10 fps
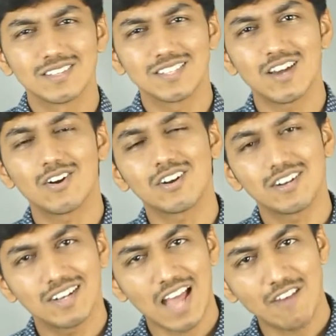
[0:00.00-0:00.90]
they are
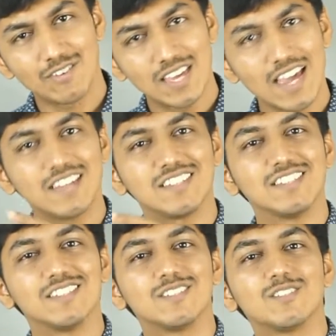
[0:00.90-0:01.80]

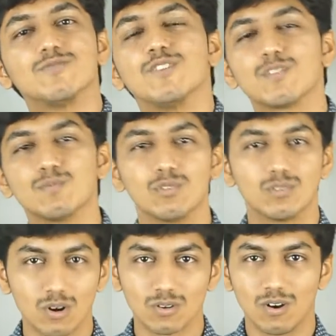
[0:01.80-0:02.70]
navigating to
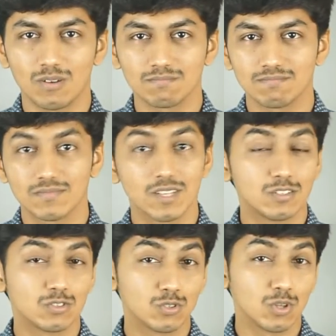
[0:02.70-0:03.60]
facebook.com
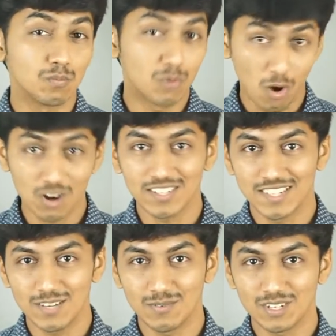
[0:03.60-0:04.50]
through the broad
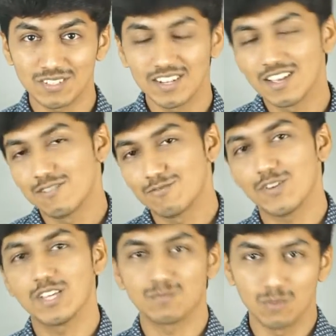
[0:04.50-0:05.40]
keyword
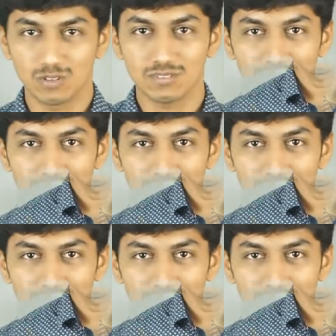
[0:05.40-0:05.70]
Facebook.